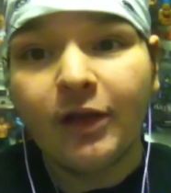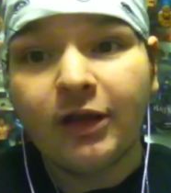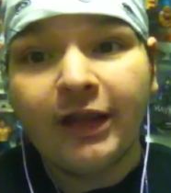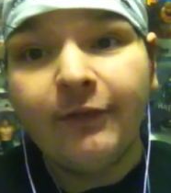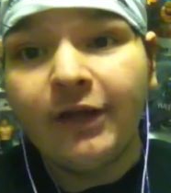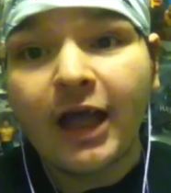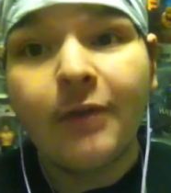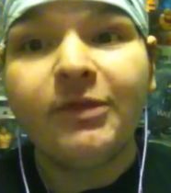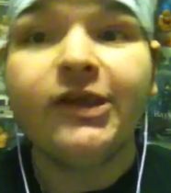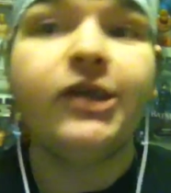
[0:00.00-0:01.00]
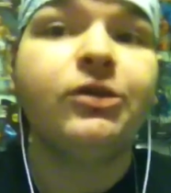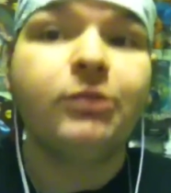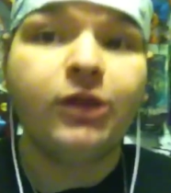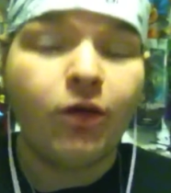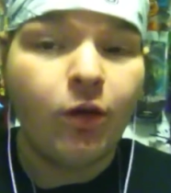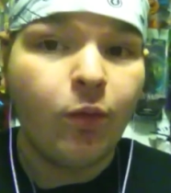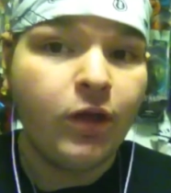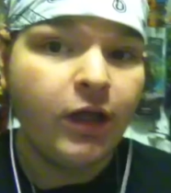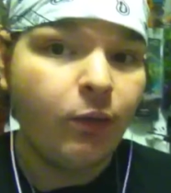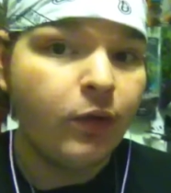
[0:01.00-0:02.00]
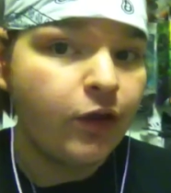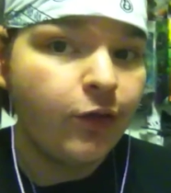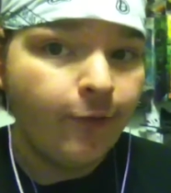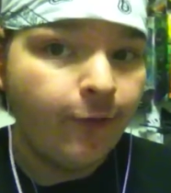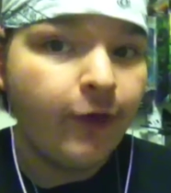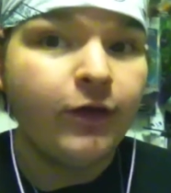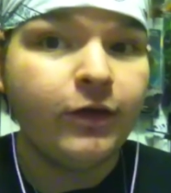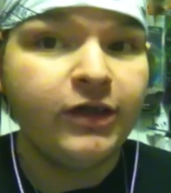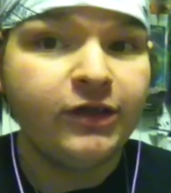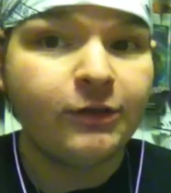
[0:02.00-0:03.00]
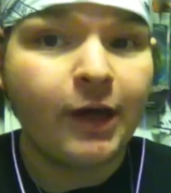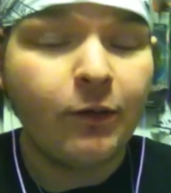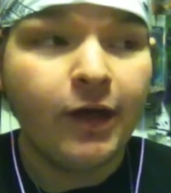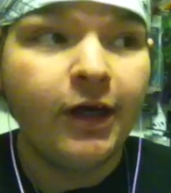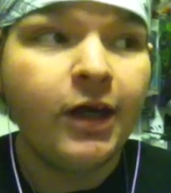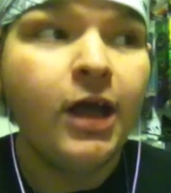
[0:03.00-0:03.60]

Leave in the comment section below on what what you feel is the right one.